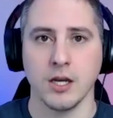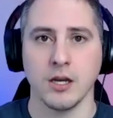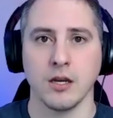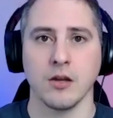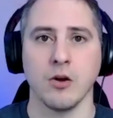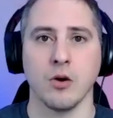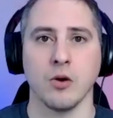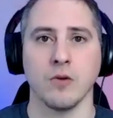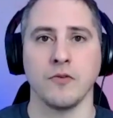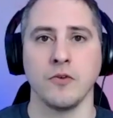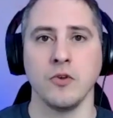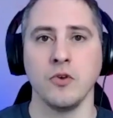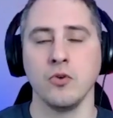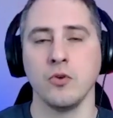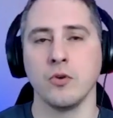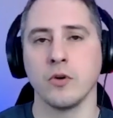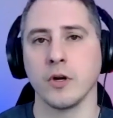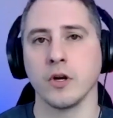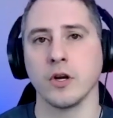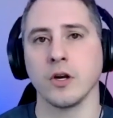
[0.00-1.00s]
You know, if you
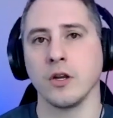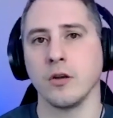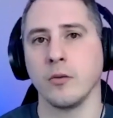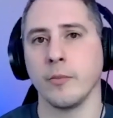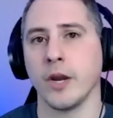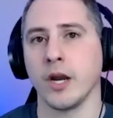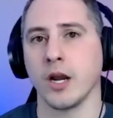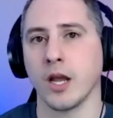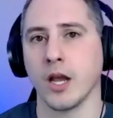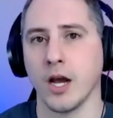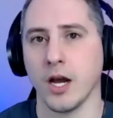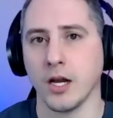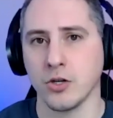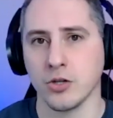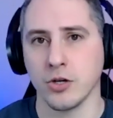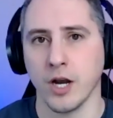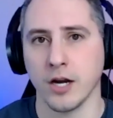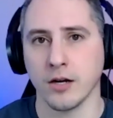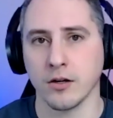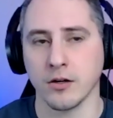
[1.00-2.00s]
were an independent
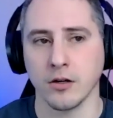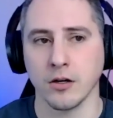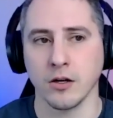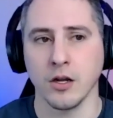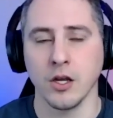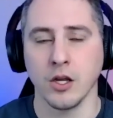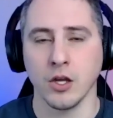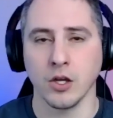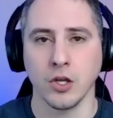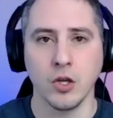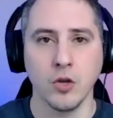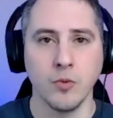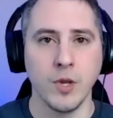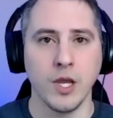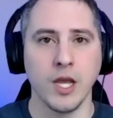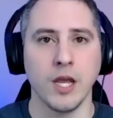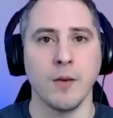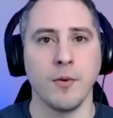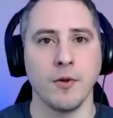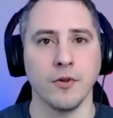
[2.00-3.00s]
contractor, you'd
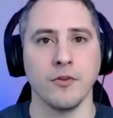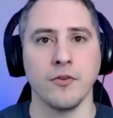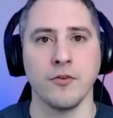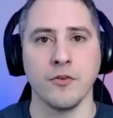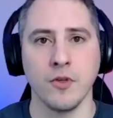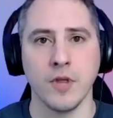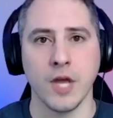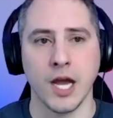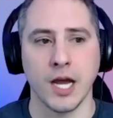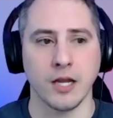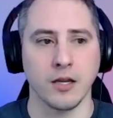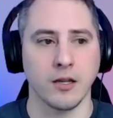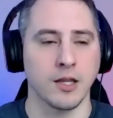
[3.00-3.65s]
be able to do that.